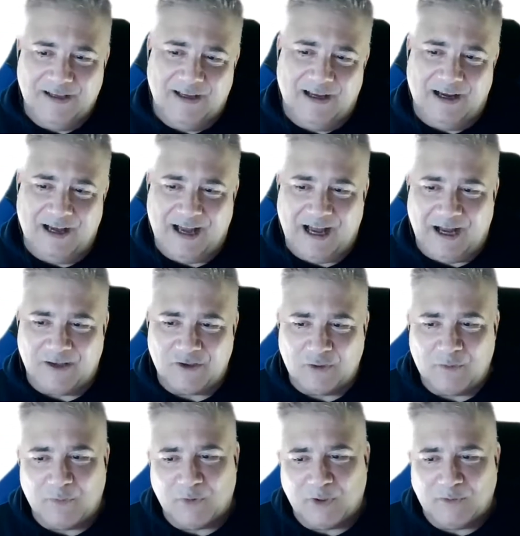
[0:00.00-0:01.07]
how to
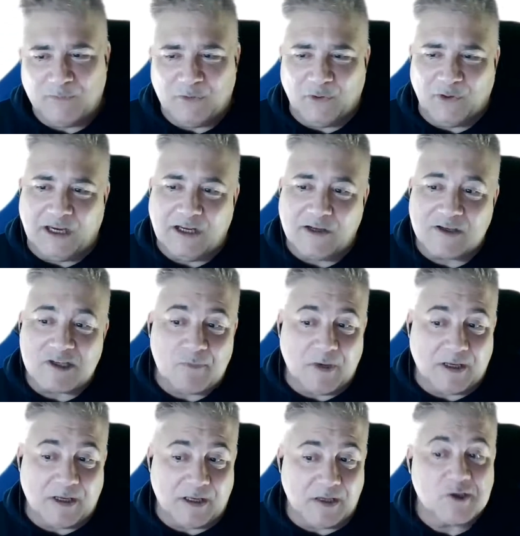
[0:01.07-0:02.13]
improve your English
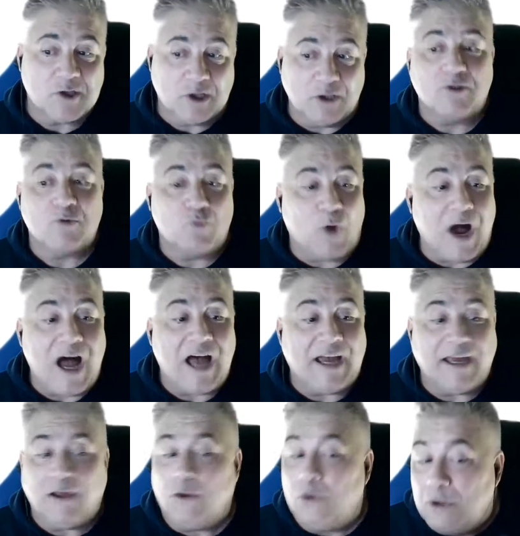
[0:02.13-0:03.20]
speaking skills
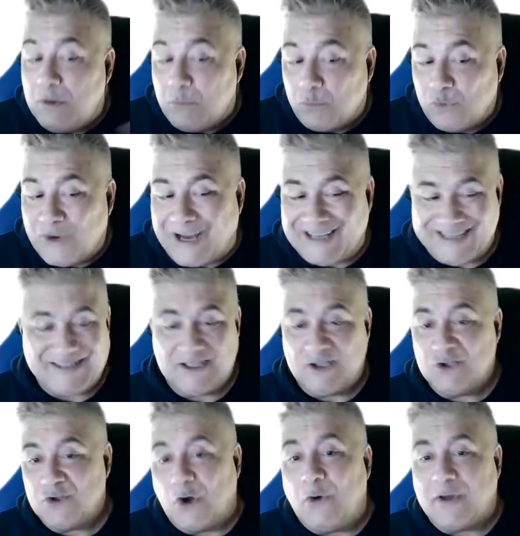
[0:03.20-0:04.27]
while
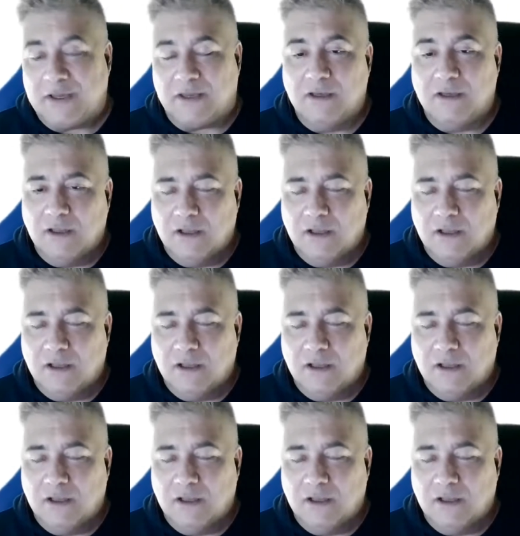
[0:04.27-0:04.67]
practicing TOEIC.